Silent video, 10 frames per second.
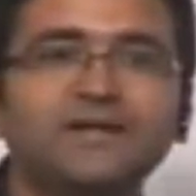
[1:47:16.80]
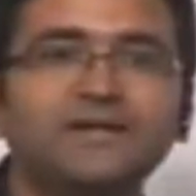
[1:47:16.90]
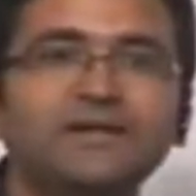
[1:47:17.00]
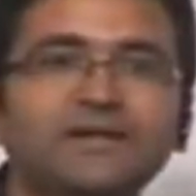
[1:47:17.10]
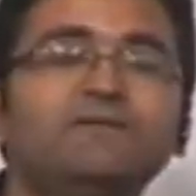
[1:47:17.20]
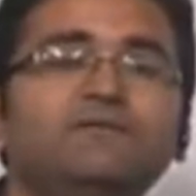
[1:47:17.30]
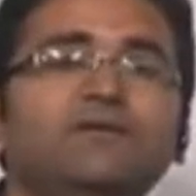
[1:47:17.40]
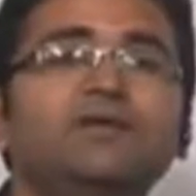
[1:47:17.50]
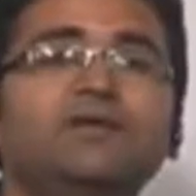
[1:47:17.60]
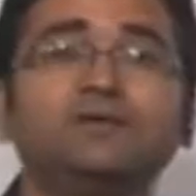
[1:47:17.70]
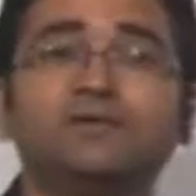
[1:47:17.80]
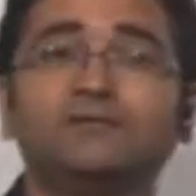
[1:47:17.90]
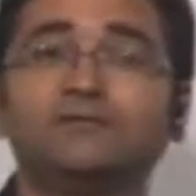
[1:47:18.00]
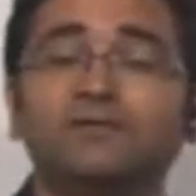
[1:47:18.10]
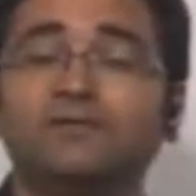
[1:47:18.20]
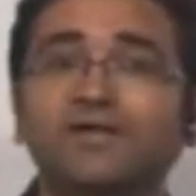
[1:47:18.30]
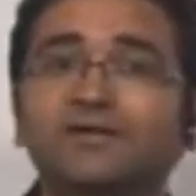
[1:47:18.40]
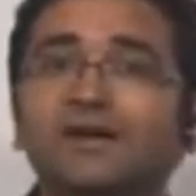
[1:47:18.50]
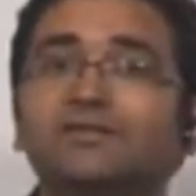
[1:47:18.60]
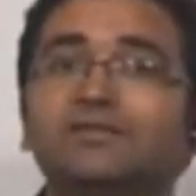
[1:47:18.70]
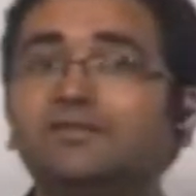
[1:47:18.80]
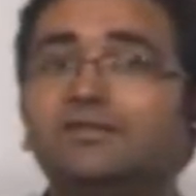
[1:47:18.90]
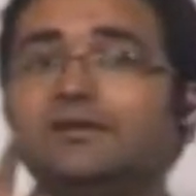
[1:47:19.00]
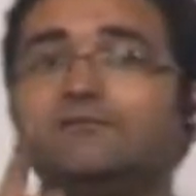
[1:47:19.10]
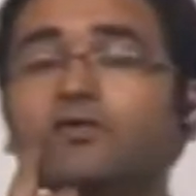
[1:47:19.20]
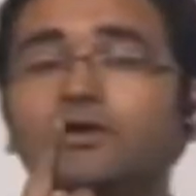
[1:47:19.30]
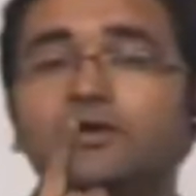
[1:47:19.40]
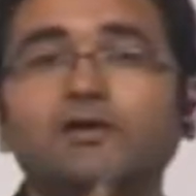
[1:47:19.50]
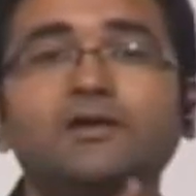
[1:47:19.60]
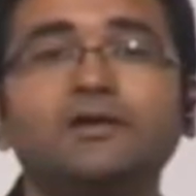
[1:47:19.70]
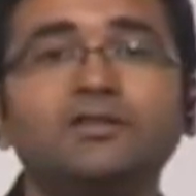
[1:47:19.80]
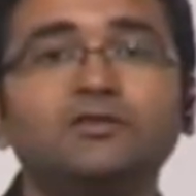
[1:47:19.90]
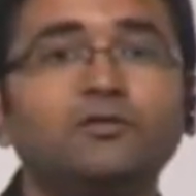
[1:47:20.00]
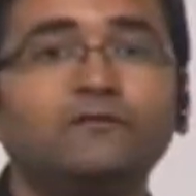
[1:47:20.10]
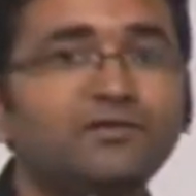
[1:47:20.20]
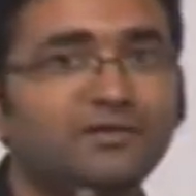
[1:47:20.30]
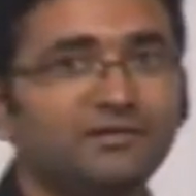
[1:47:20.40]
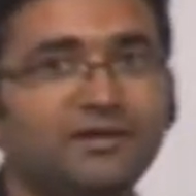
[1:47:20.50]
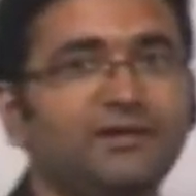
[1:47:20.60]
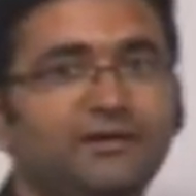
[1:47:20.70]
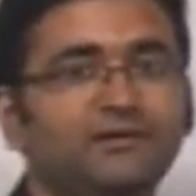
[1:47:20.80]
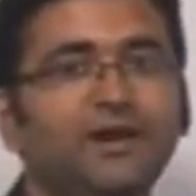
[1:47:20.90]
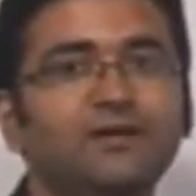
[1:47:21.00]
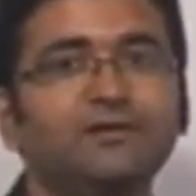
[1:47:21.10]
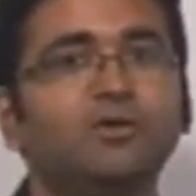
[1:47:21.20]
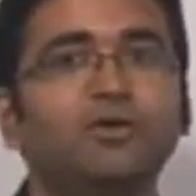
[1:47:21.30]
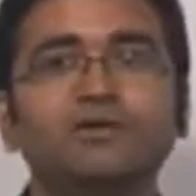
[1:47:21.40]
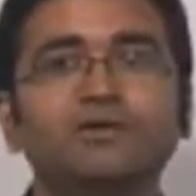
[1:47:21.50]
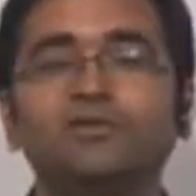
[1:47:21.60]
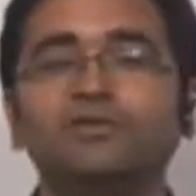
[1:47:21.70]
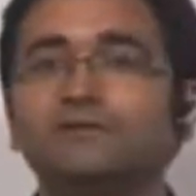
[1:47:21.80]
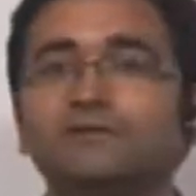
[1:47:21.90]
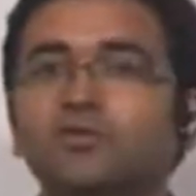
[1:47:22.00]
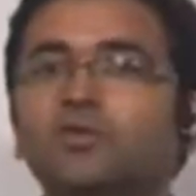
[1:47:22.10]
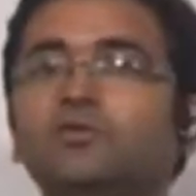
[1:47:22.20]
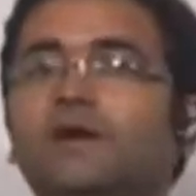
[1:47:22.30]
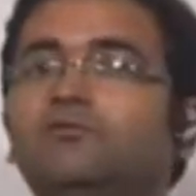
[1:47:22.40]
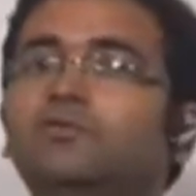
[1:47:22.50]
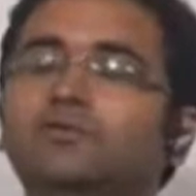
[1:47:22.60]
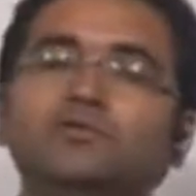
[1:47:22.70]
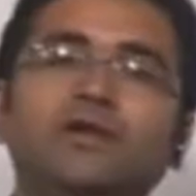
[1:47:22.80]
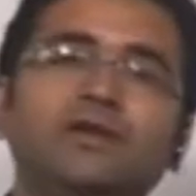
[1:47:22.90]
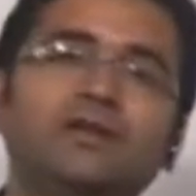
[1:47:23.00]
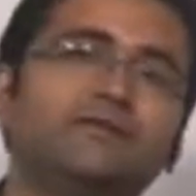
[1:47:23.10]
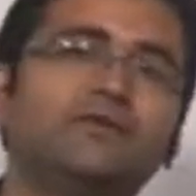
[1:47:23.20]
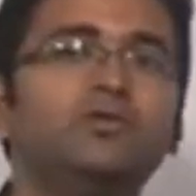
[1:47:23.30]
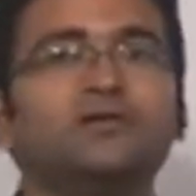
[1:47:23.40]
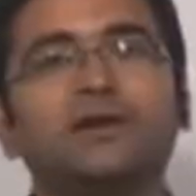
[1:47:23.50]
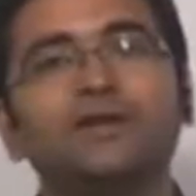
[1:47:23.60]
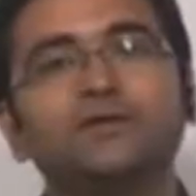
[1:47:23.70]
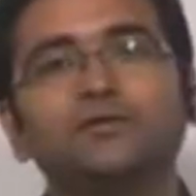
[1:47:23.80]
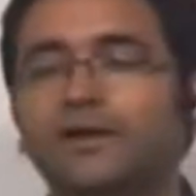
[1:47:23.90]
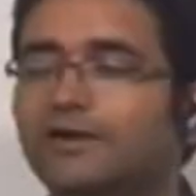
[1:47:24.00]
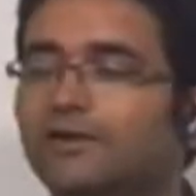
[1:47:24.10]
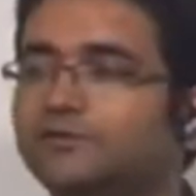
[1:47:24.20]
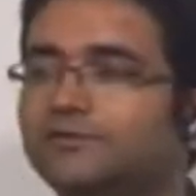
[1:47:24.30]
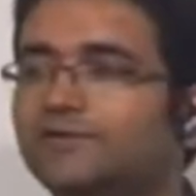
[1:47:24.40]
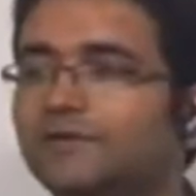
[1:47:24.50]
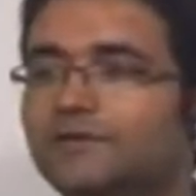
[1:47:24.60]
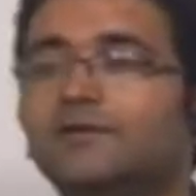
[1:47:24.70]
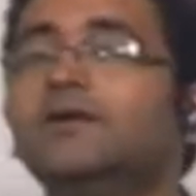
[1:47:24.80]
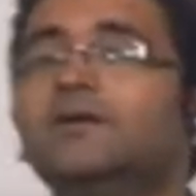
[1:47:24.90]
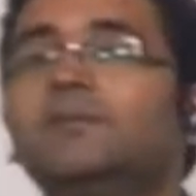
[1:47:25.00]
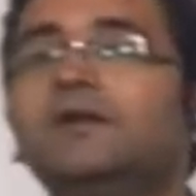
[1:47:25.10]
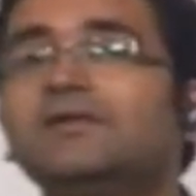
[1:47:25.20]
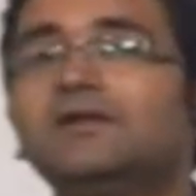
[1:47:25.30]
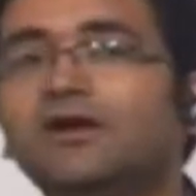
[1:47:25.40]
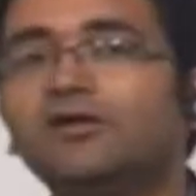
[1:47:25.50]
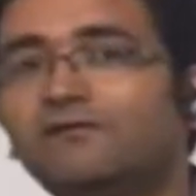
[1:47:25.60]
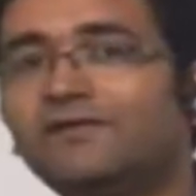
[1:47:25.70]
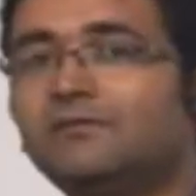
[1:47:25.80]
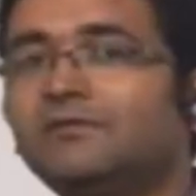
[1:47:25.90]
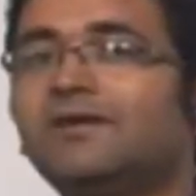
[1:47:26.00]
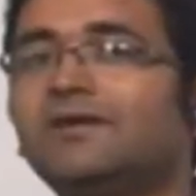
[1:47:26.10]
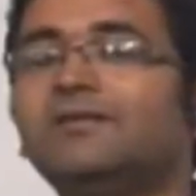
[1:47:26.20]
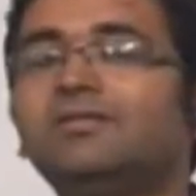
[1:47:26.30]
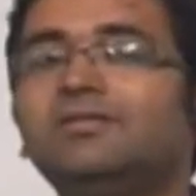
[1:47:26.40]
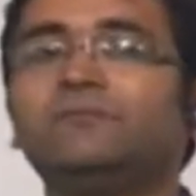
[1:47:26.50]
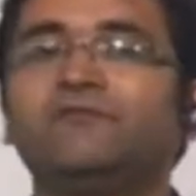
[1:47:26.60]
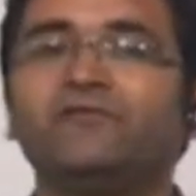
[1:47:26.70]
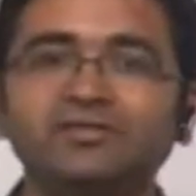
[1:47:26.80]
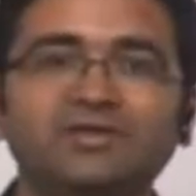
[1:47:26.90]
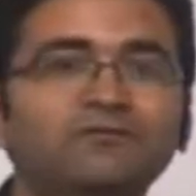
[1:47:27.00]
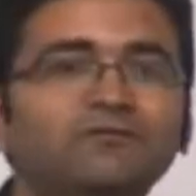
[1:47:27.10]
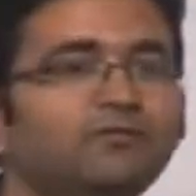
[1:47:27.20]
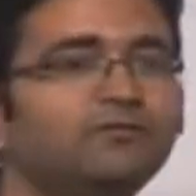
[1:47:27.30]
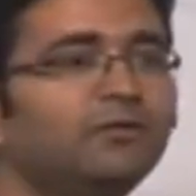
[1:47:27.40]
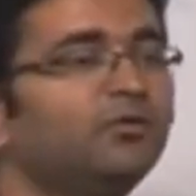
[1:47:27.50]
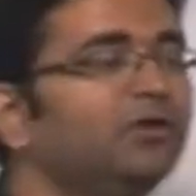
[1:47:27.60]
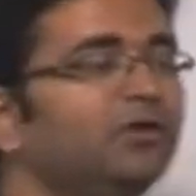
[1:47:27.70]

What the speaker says: checking the time invariance, the first tendency, see, what you have done is you have first scale it, right? Because it was given to you, you can either do scaling, you can either do shifting. But in the case of time invariance, the first thing what we have to